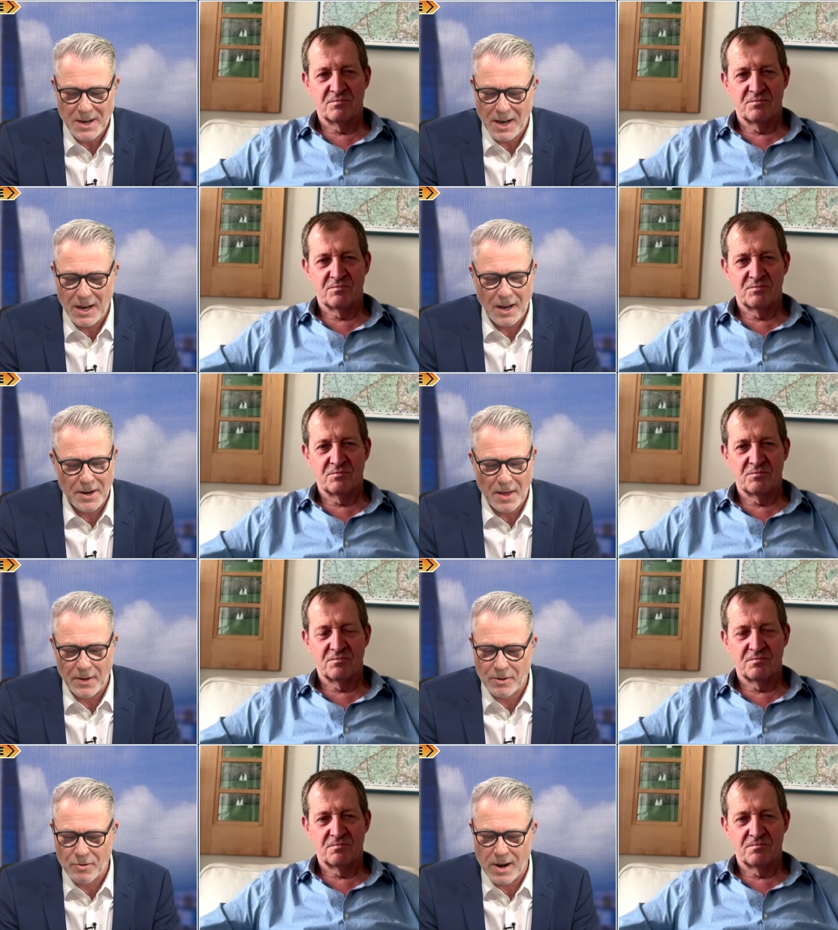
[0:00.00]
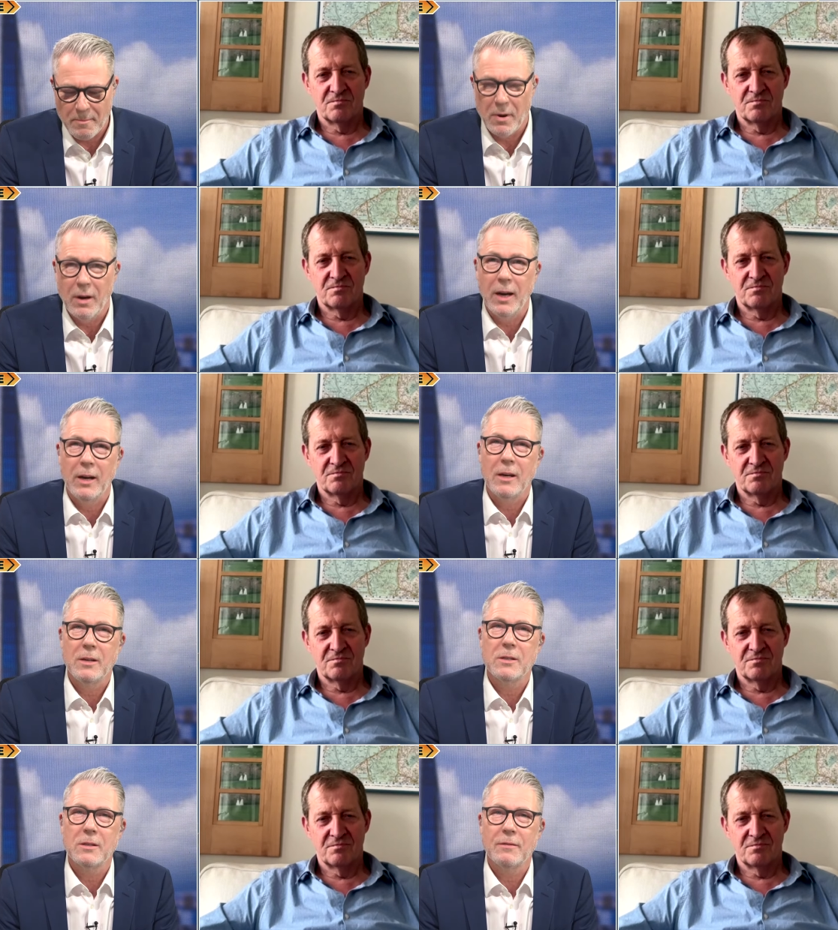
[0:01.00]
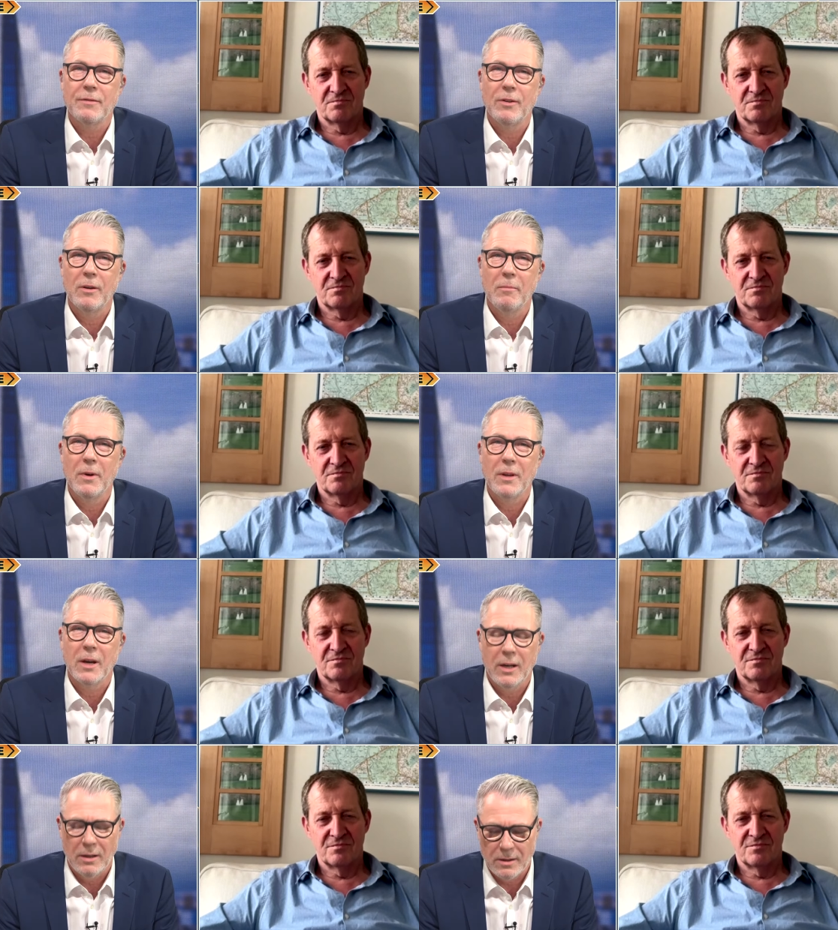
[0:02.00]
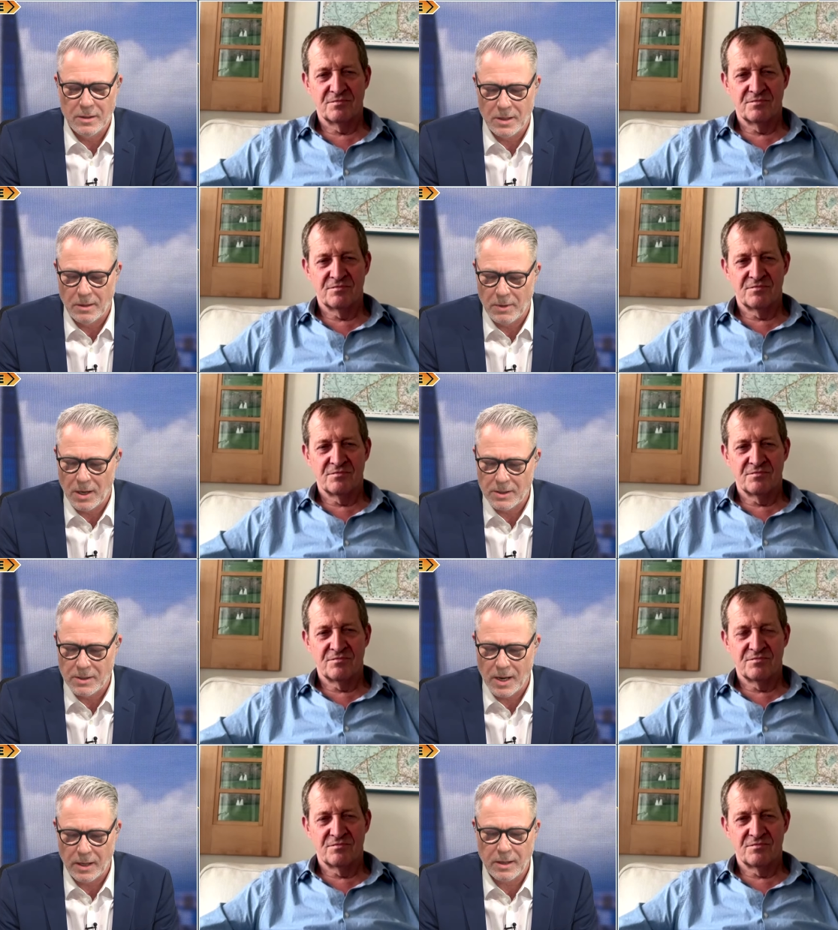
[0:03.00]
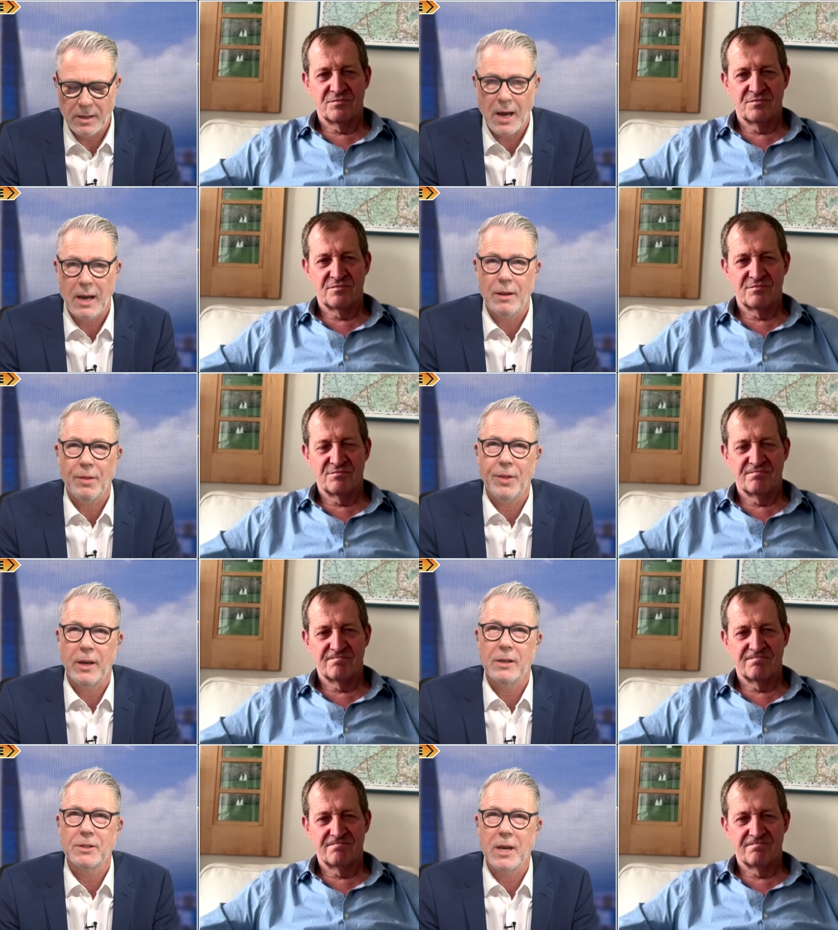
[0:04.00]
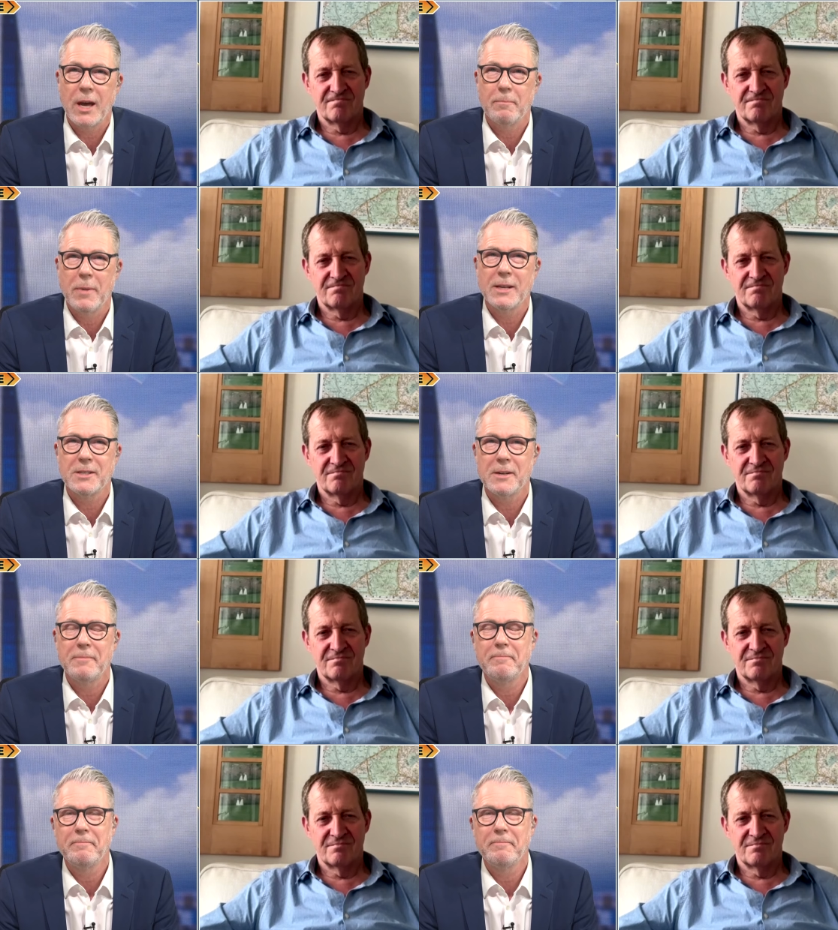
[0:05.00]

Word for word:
Speaker 1: Another grim innings from the England team last night. Can things get better?